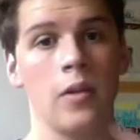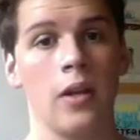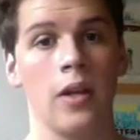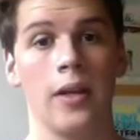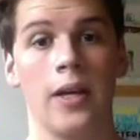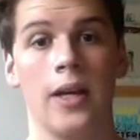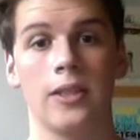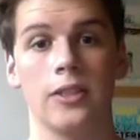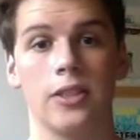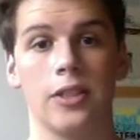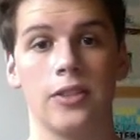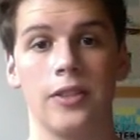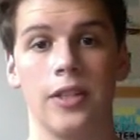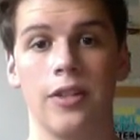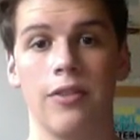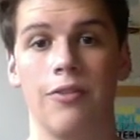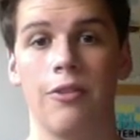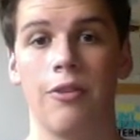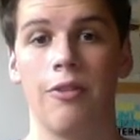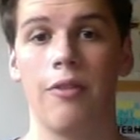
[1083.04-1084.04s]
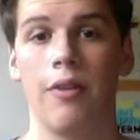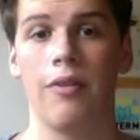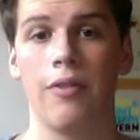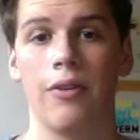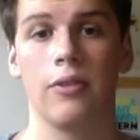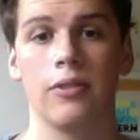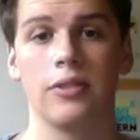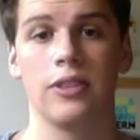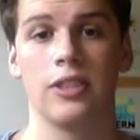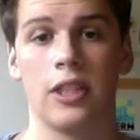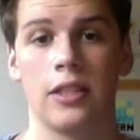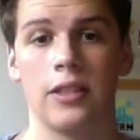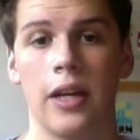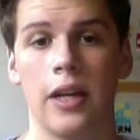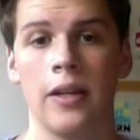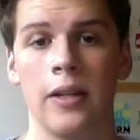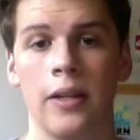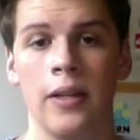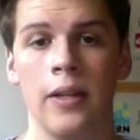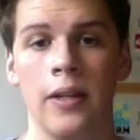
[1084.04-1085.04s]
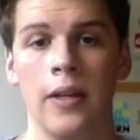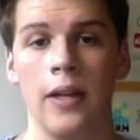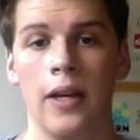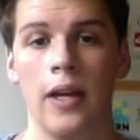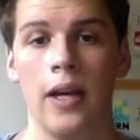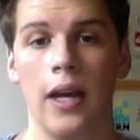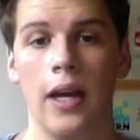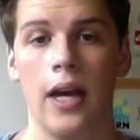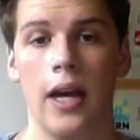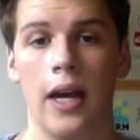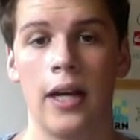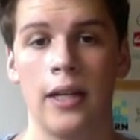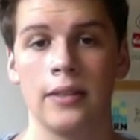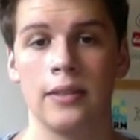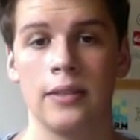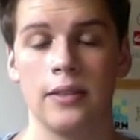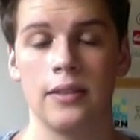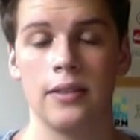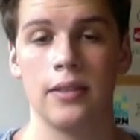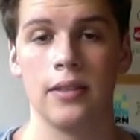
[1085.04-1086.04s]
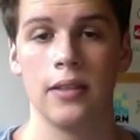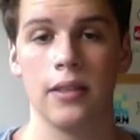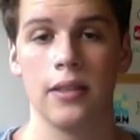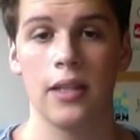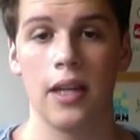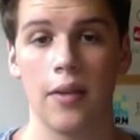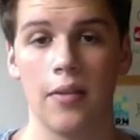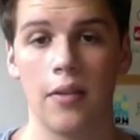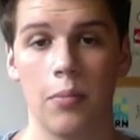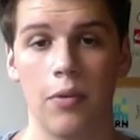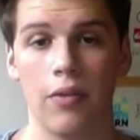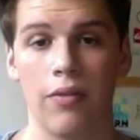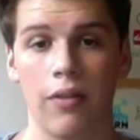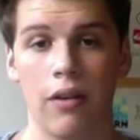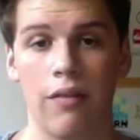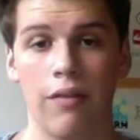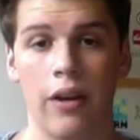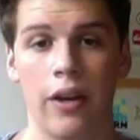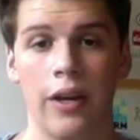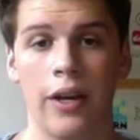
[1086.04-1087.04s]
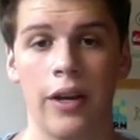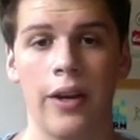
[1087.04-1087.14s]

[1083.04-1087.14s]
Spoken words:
Yeah, so see you for a review on Sunday, and keep the blue flag flying high.